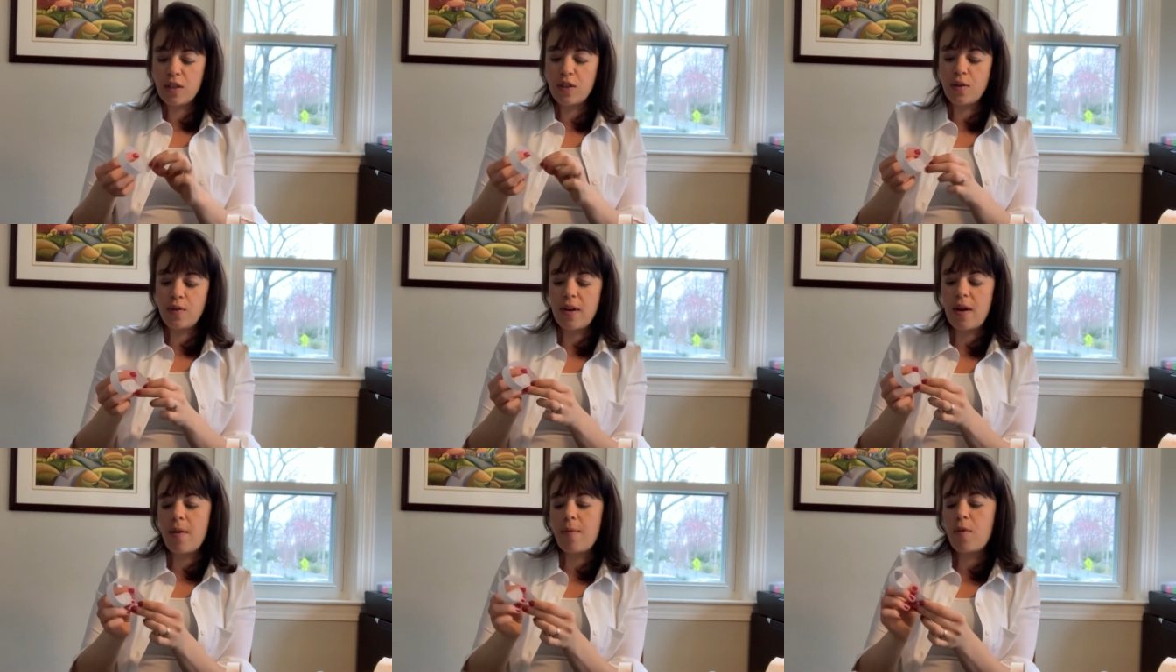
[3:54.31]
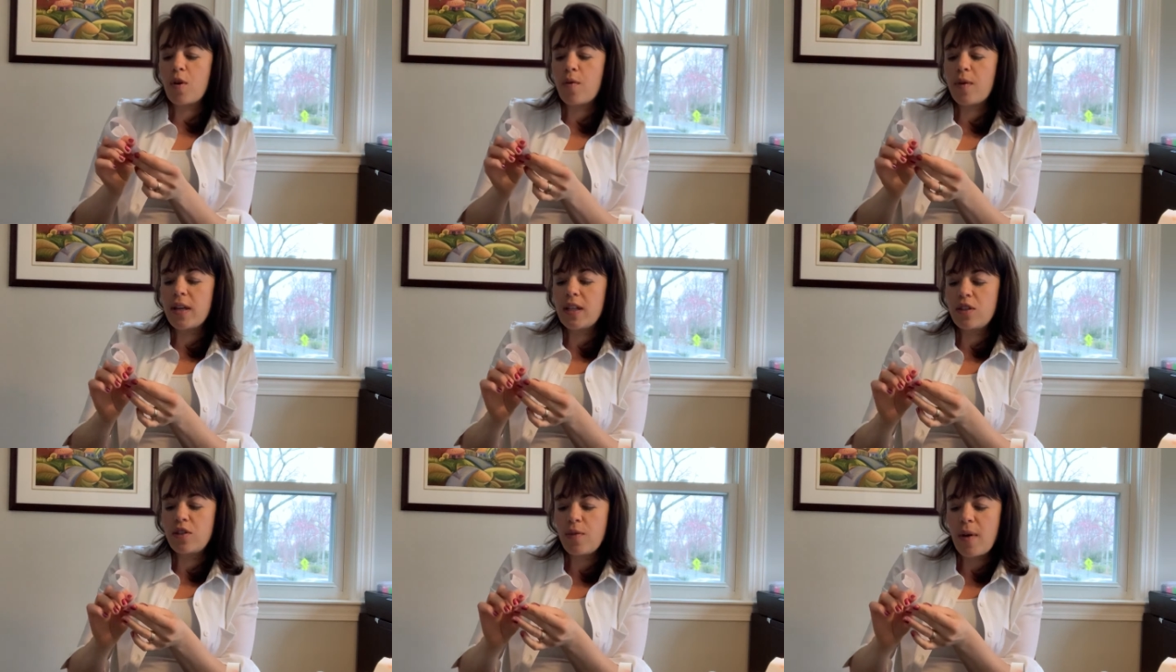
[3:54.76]
So now I'm
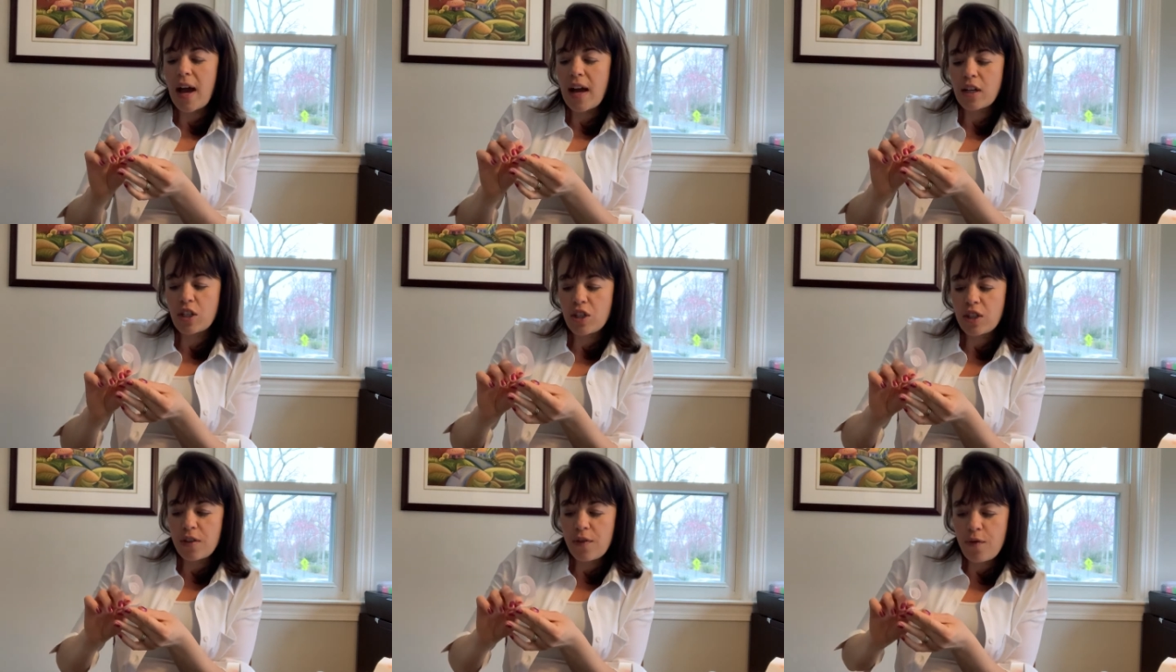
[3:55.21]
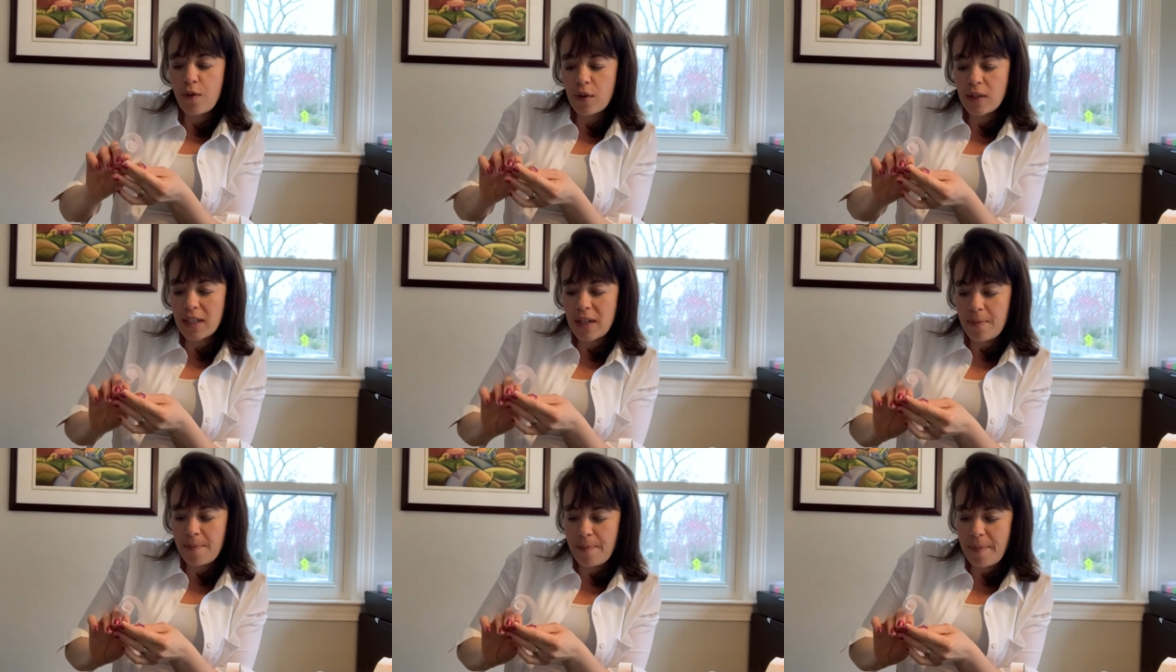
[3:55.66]
going to actually fold
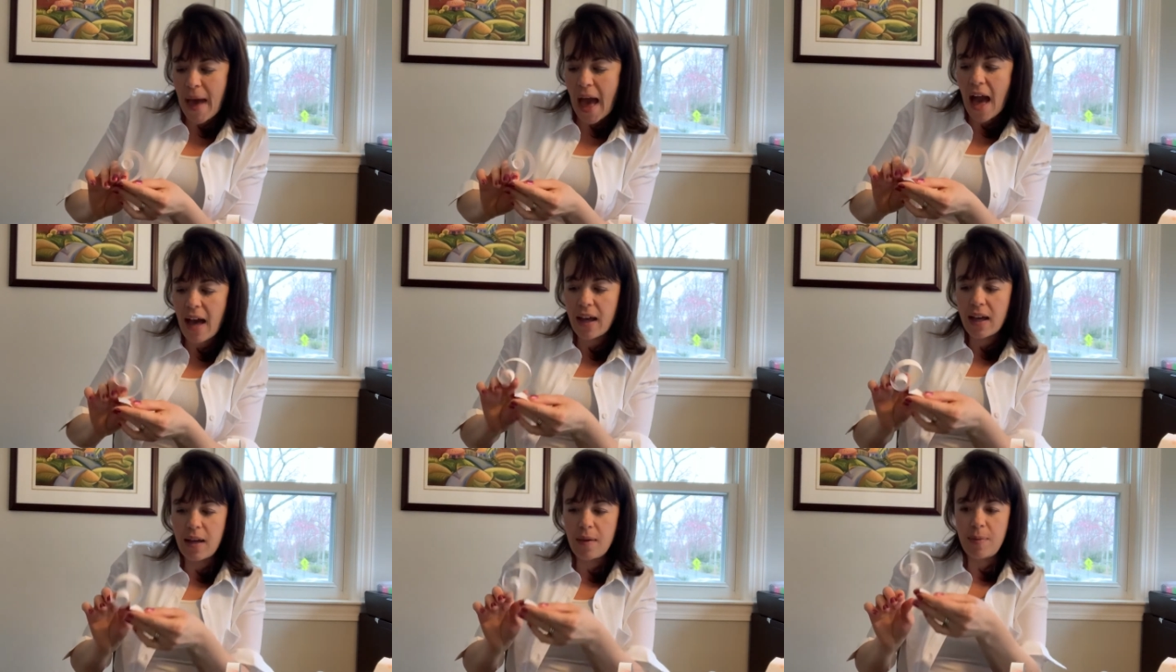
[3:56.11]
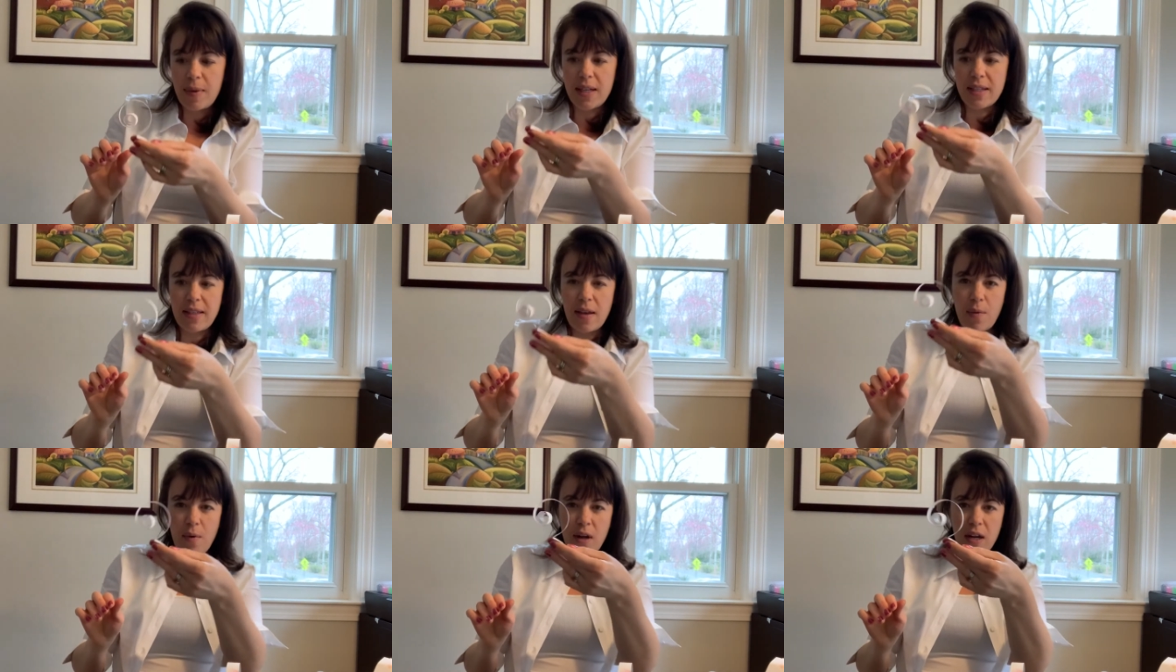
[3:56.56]
it back
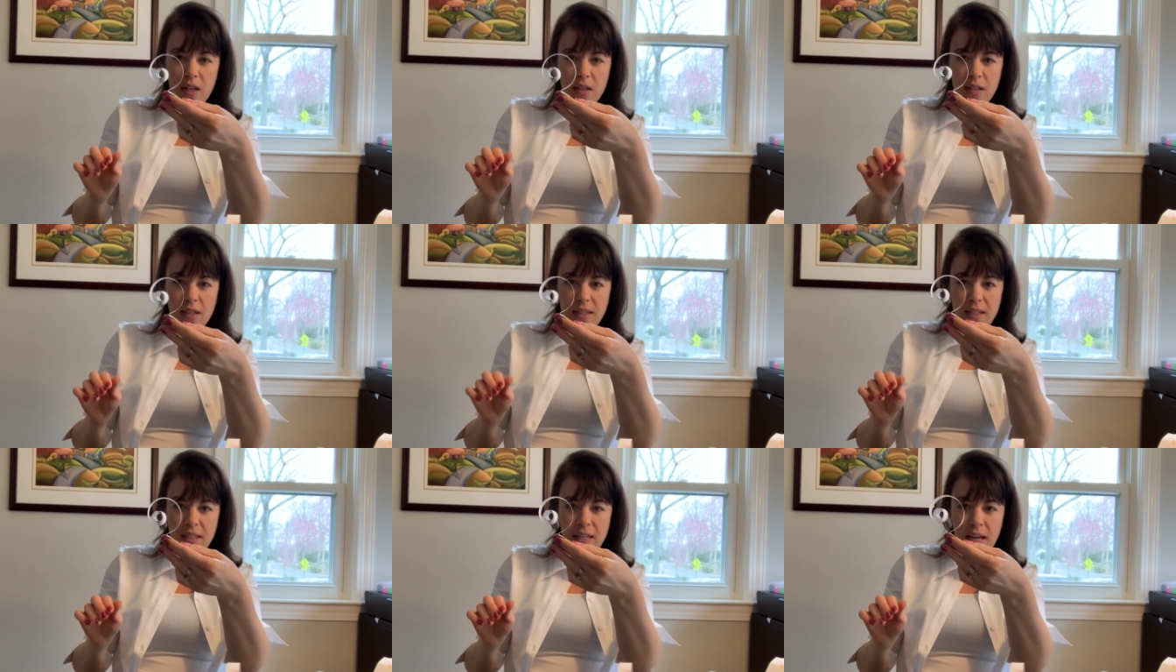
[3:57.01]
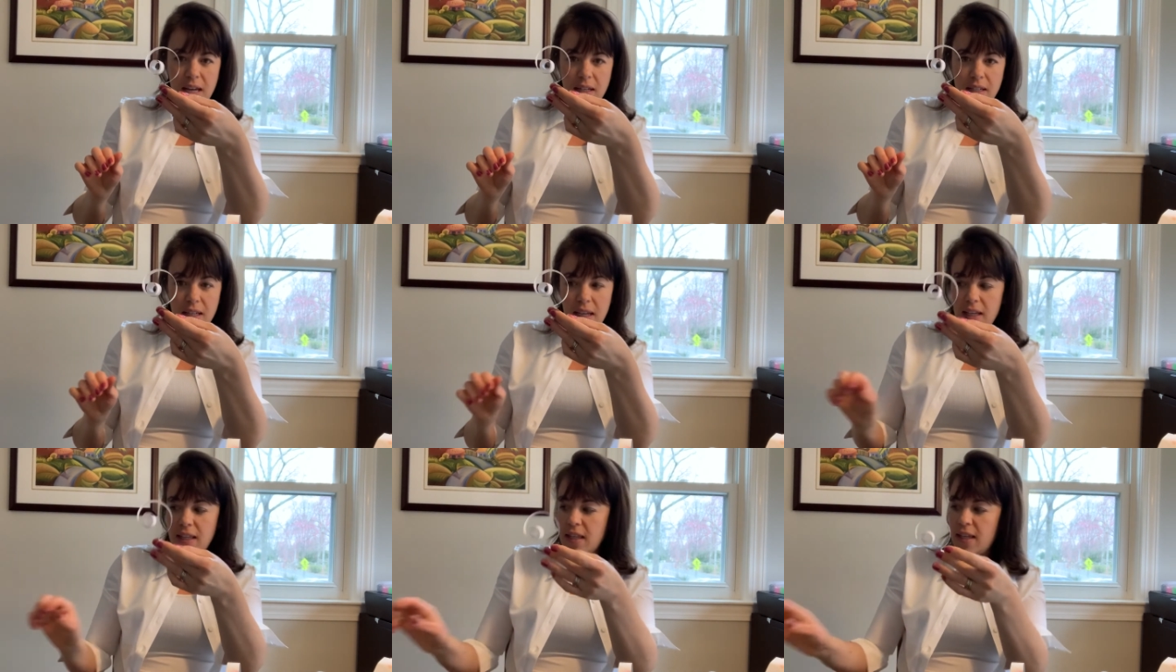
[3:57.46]
because I want it to stand
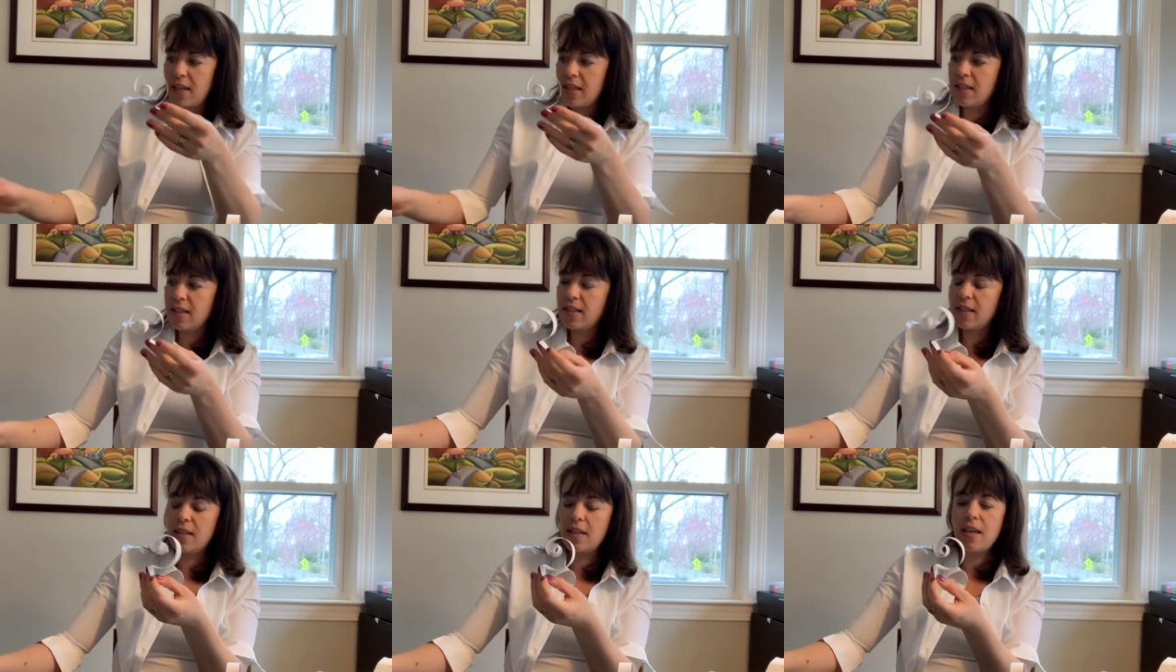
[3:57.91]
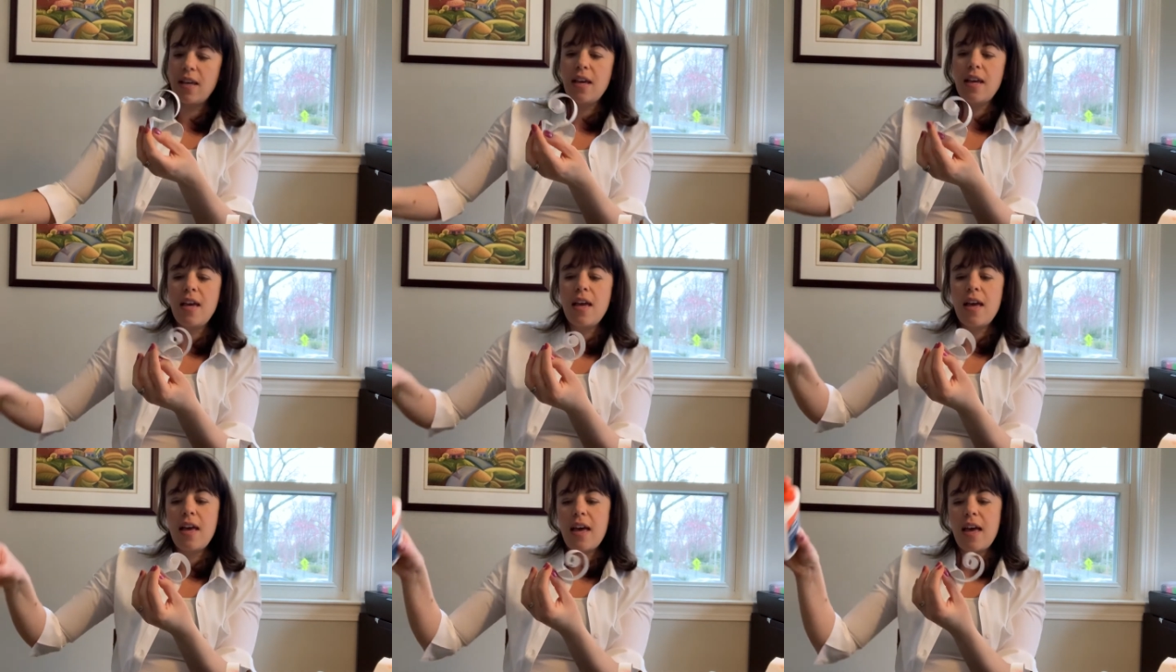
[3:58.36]
like this.
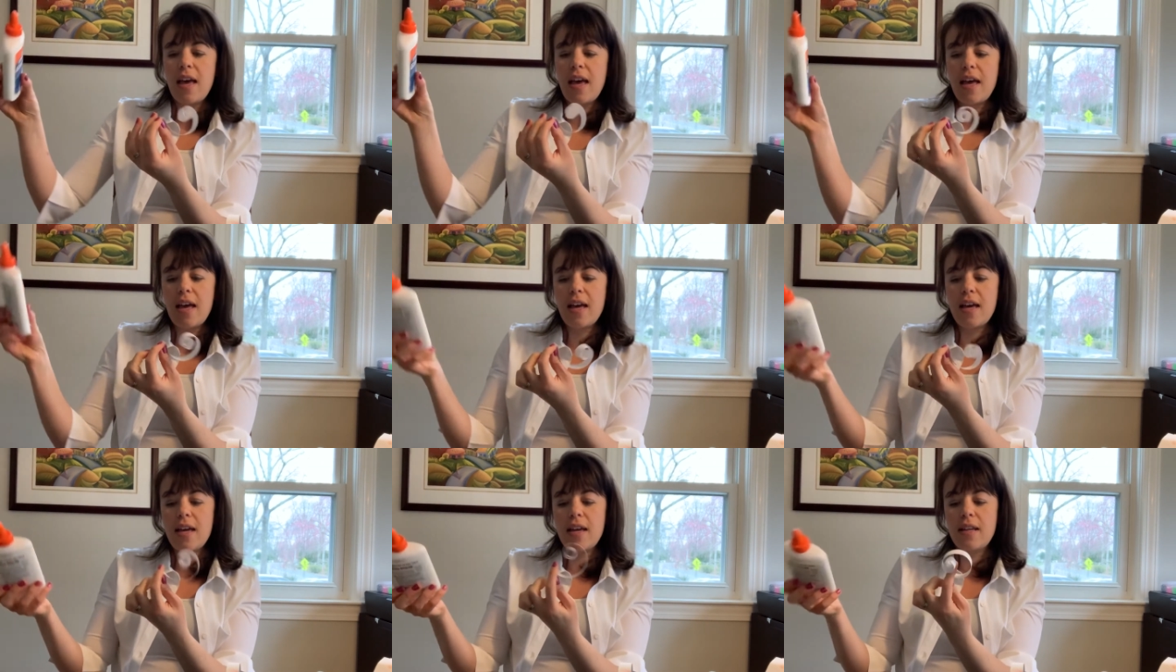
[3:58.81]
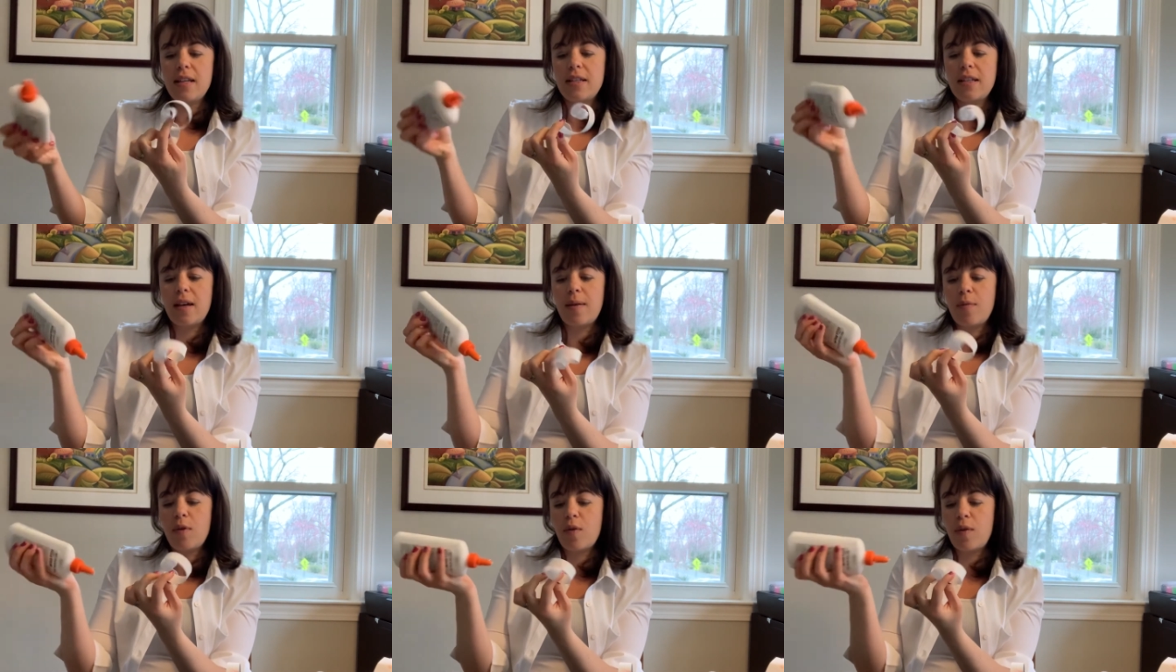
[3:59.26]
And
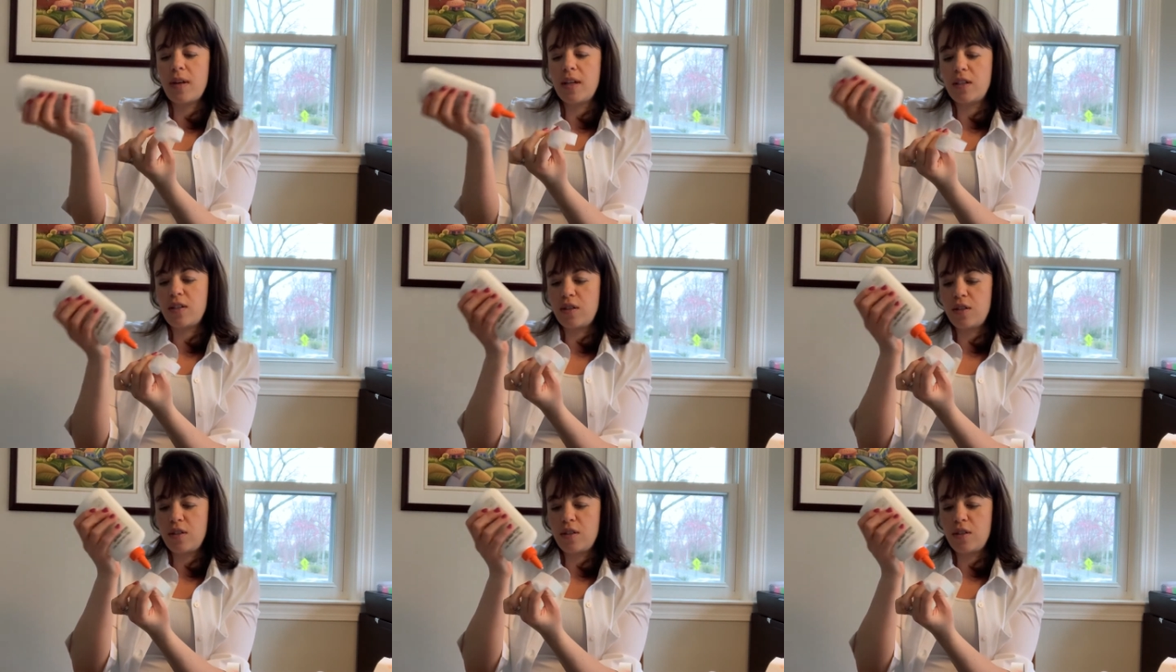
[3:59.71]
I'm going to